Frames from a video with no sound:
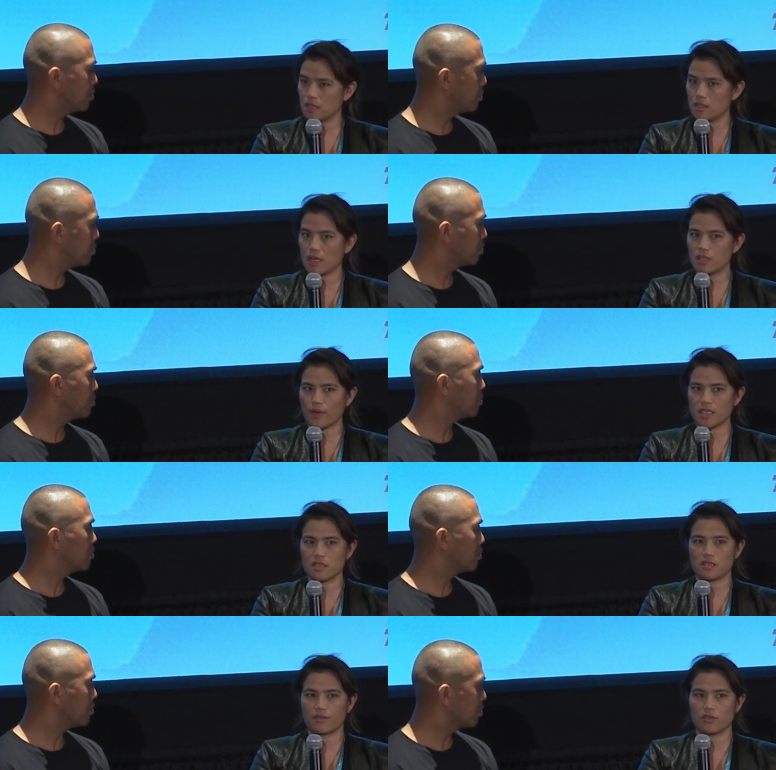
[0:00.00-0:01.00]
Speaker 1: I did I
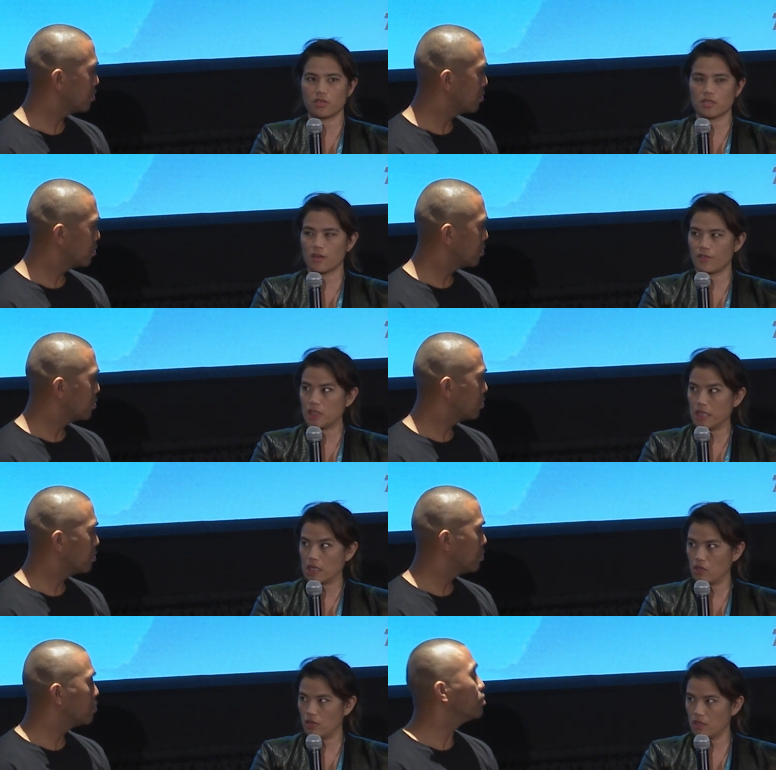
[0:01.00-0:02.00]
directed stuff for
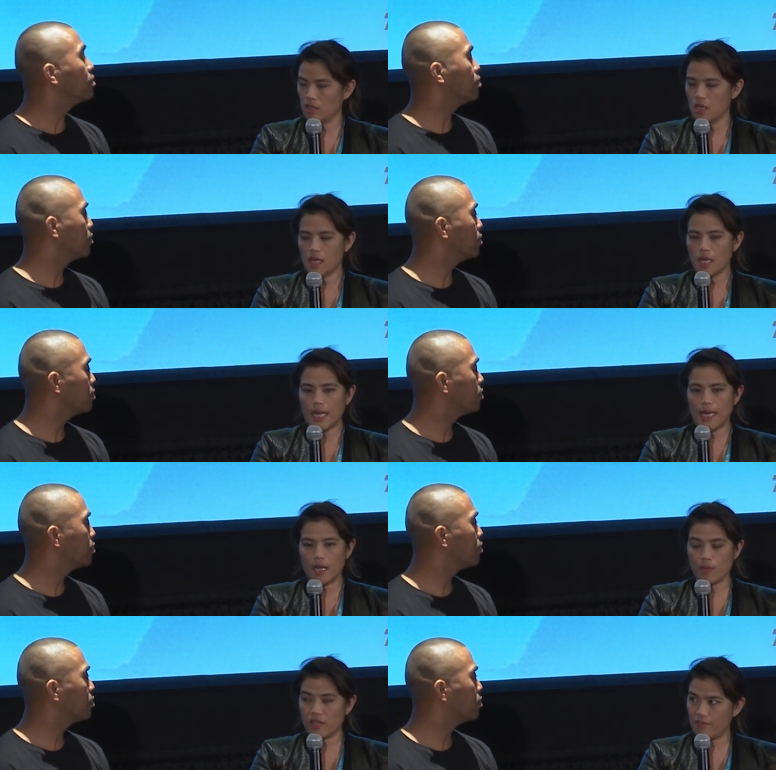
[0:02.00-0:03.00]
Discovery Channel
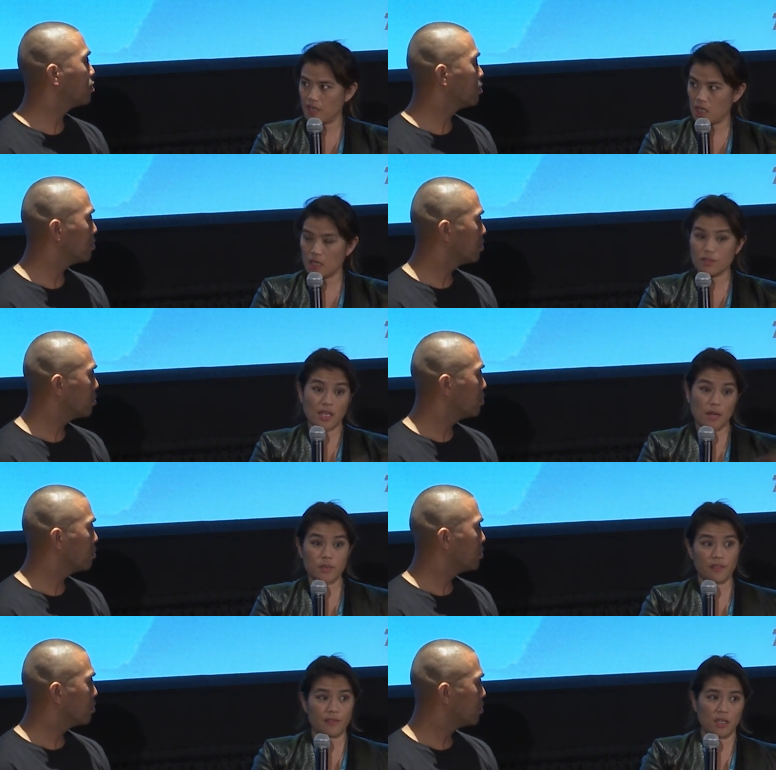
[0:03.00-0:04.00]
and MTV. I
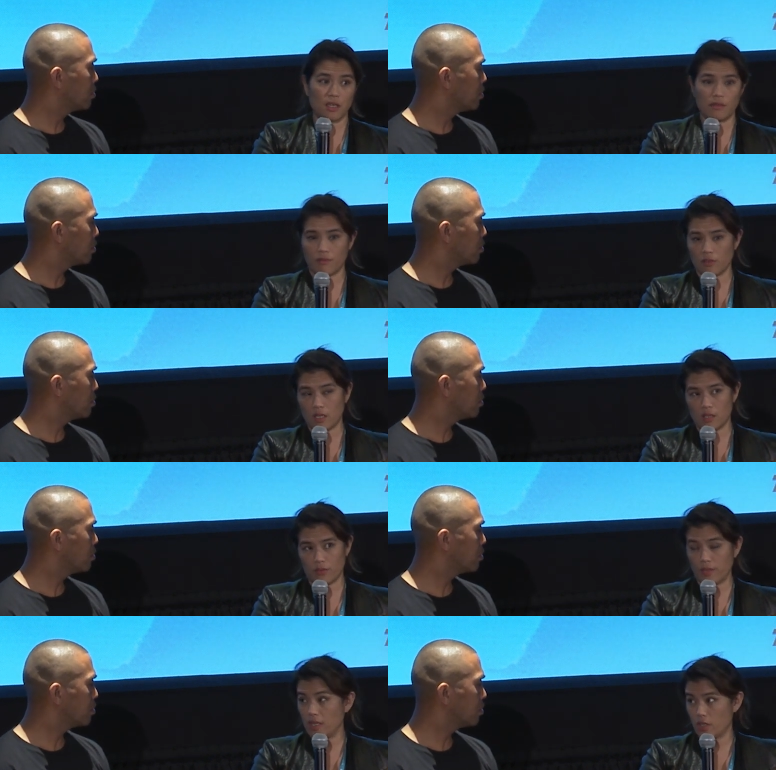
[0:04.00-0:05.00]
was at MTV
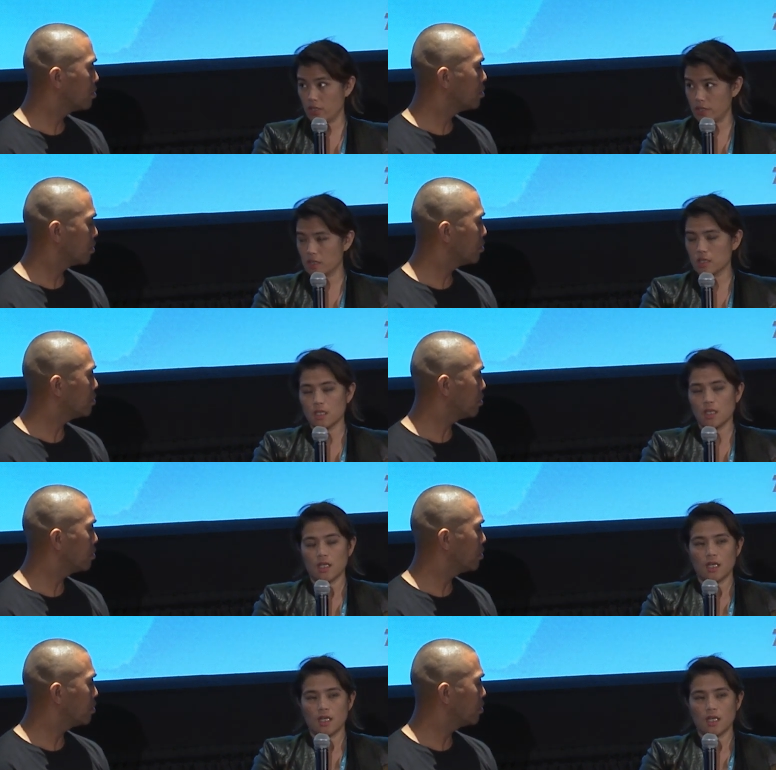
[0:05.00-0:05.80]
for like three years.